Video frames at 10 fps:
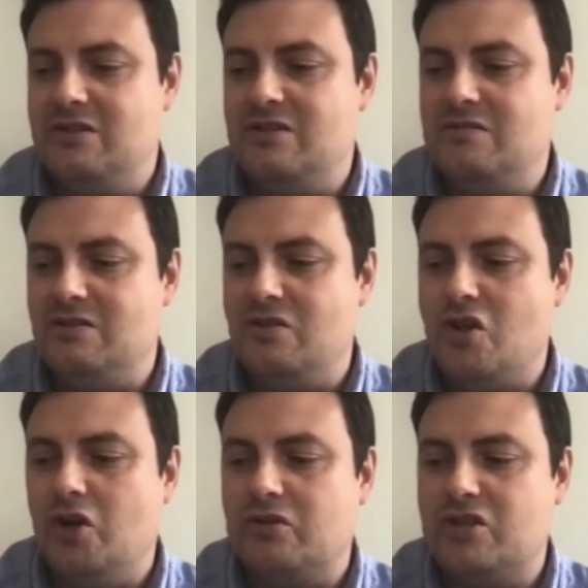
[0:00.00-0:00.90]

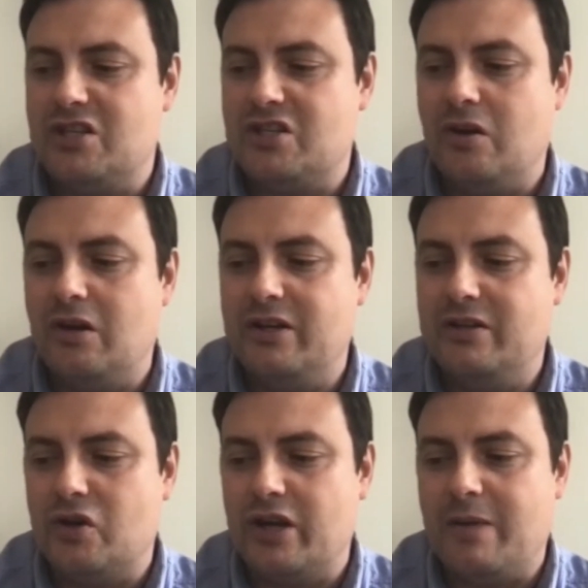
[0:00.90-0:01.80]
not just only
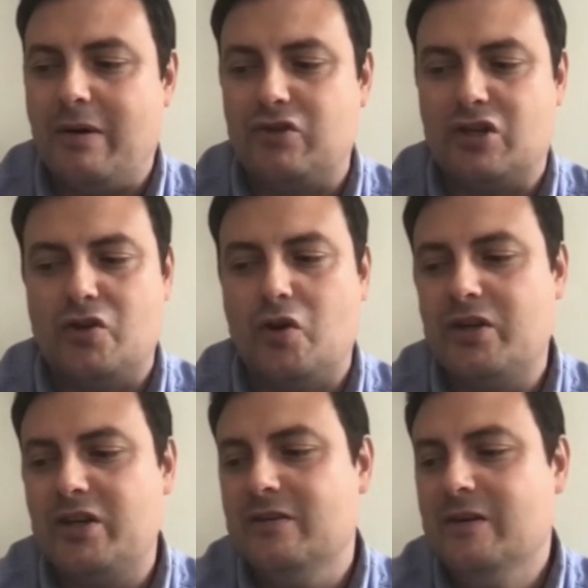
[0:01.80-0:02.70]
talking about
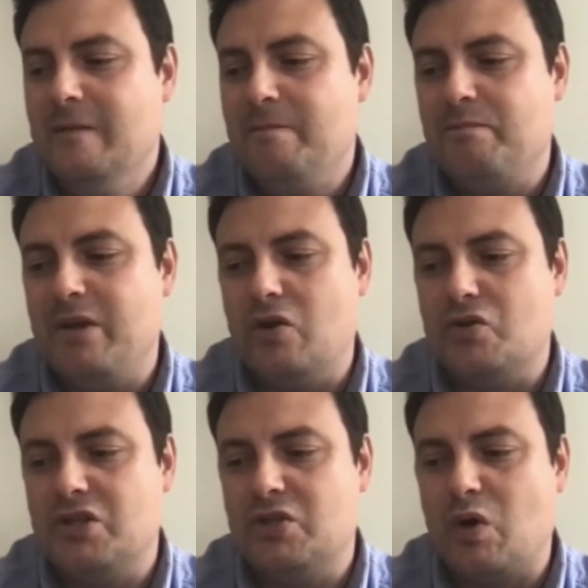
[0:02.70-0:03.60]
technology,
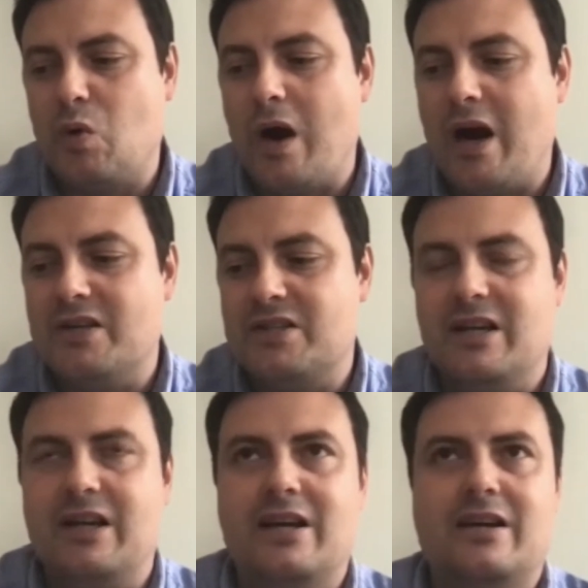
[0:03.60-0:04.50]
because it requires a